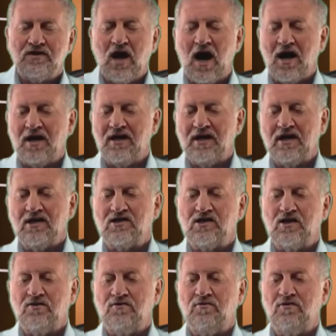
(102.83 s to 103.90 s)
targeting
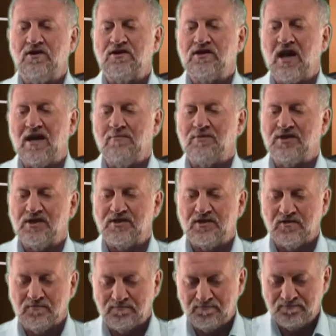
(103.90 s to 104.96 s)
us through the same
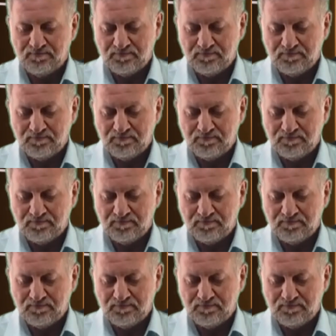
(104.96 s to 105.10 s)
system.